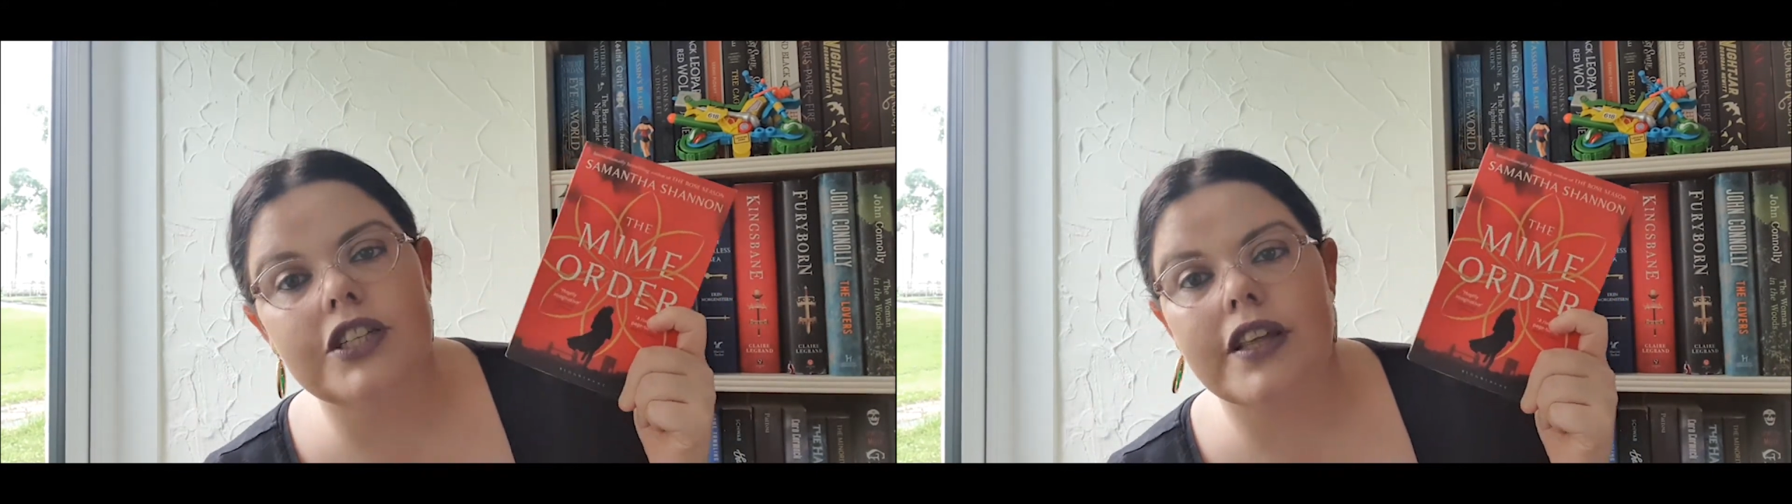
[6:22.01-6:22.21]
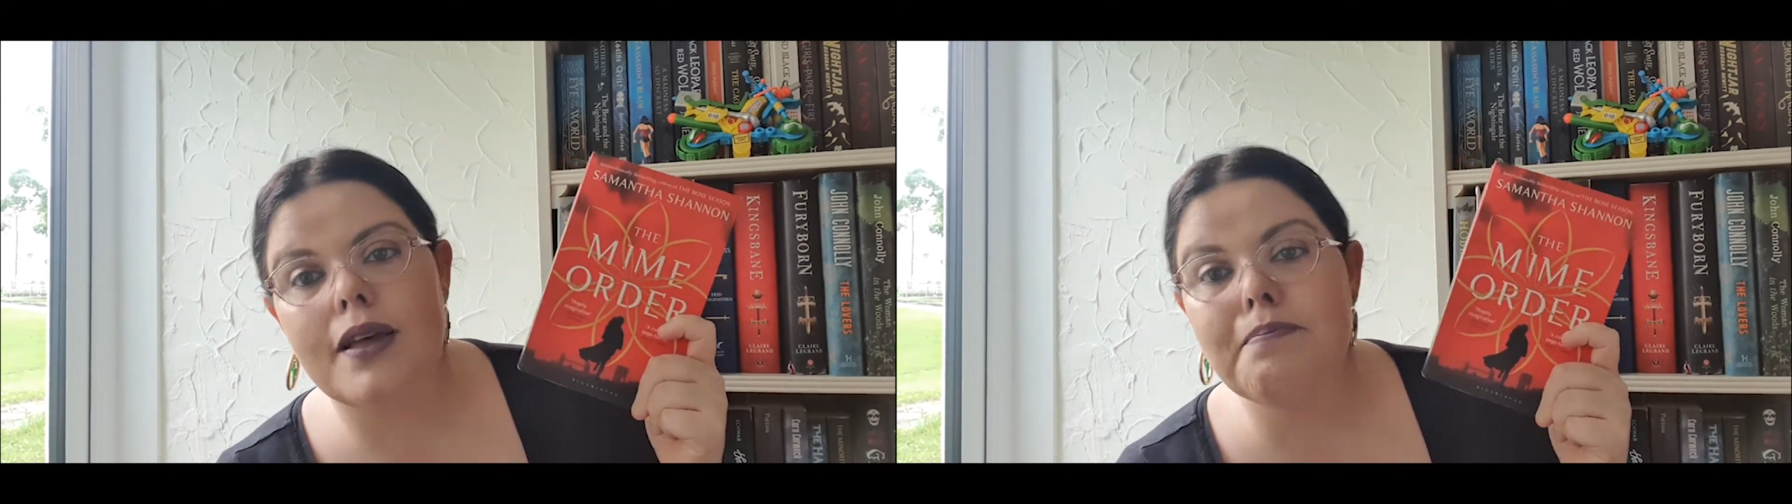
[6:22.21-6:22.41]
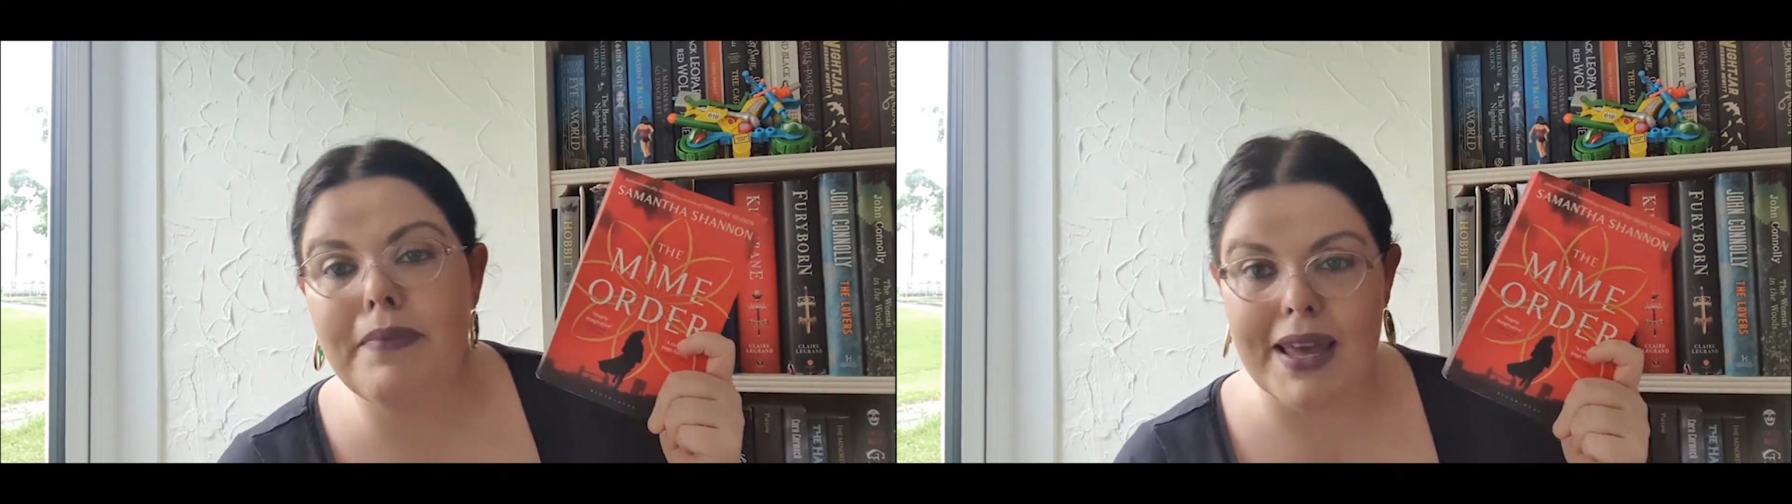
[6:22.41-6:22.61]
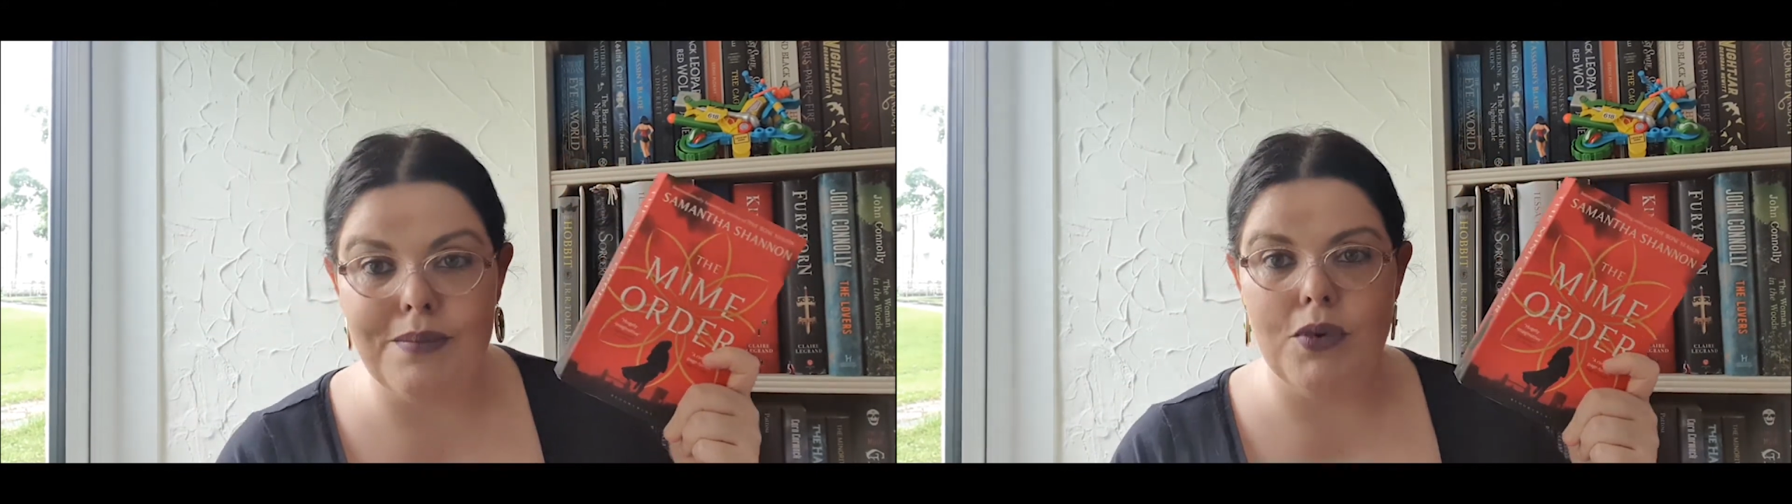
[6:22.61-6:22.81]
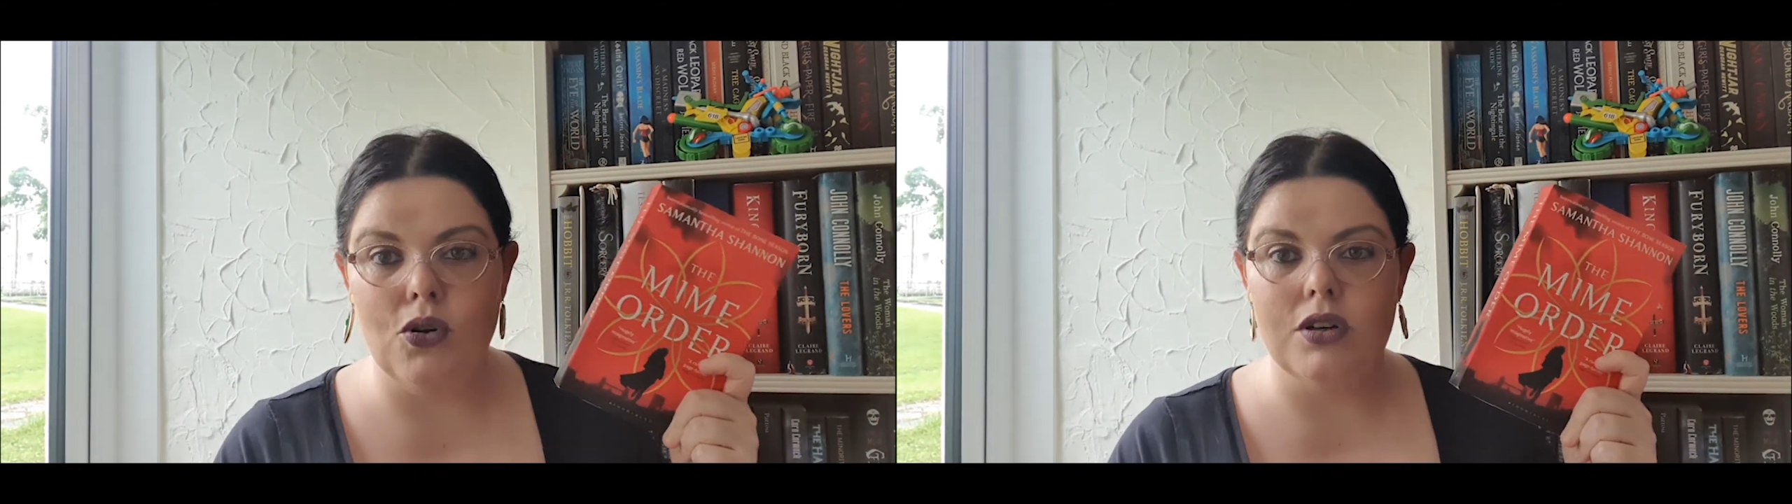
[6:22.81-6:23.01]
the
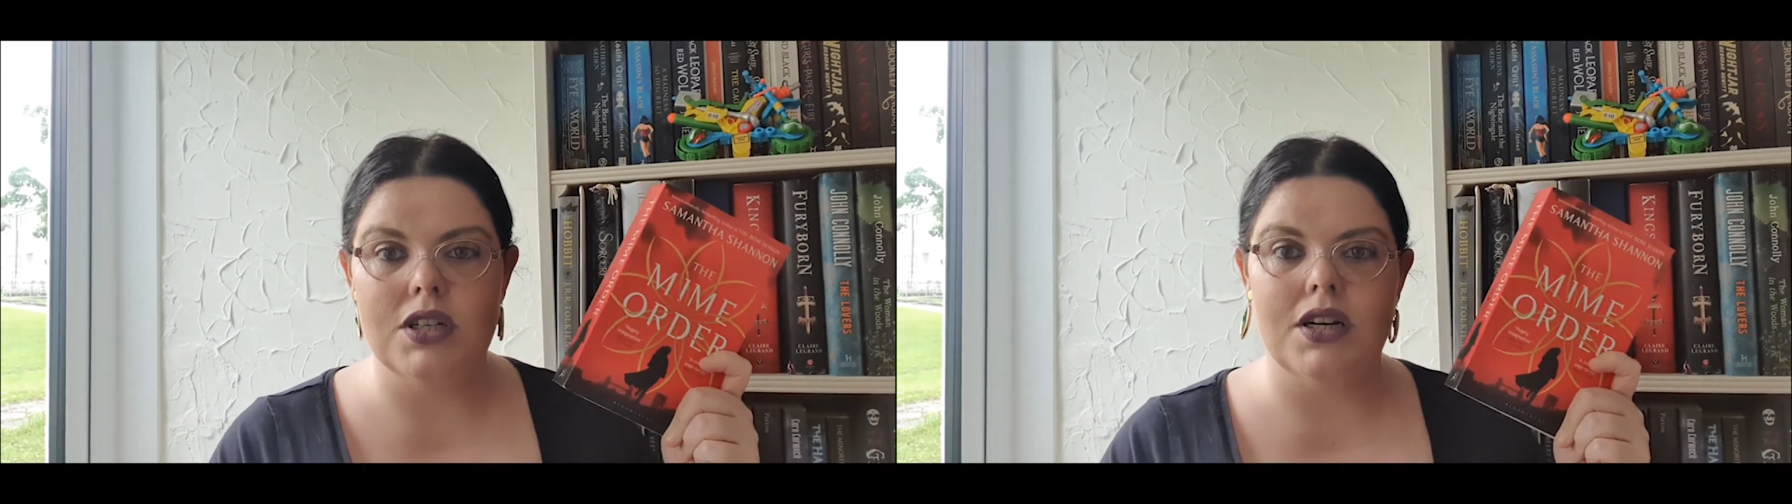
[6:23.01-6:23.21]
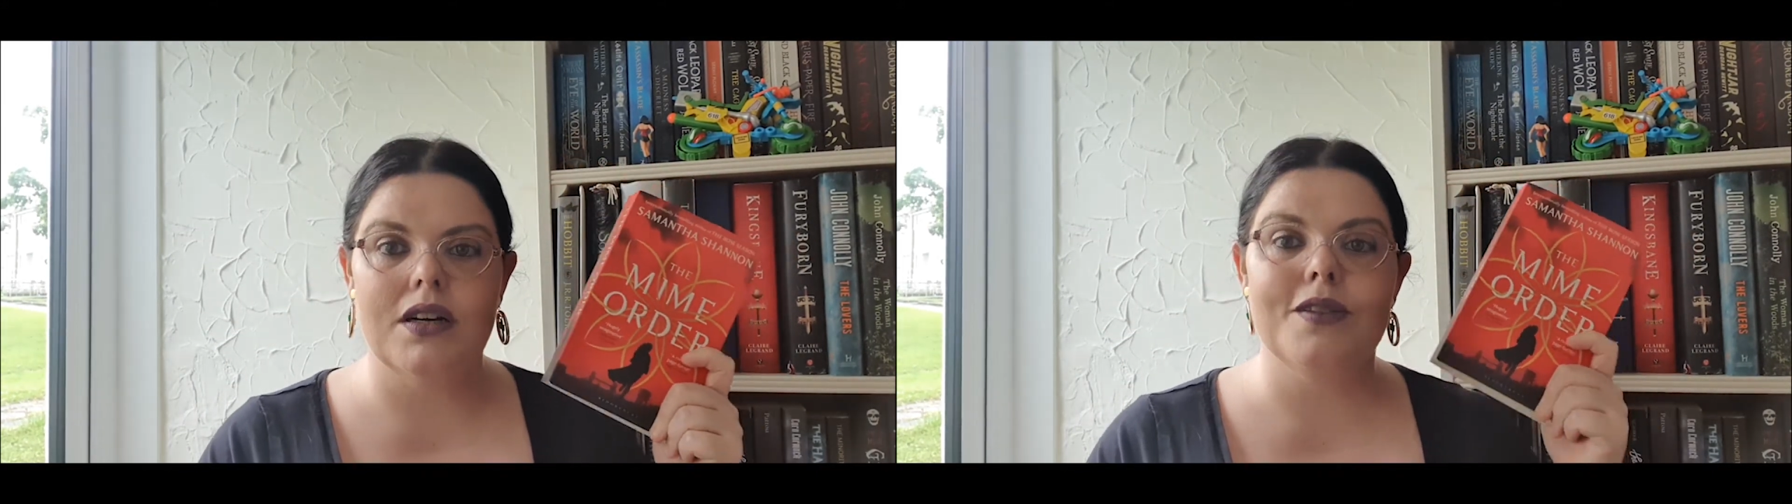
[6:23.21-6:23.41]
Mime Order,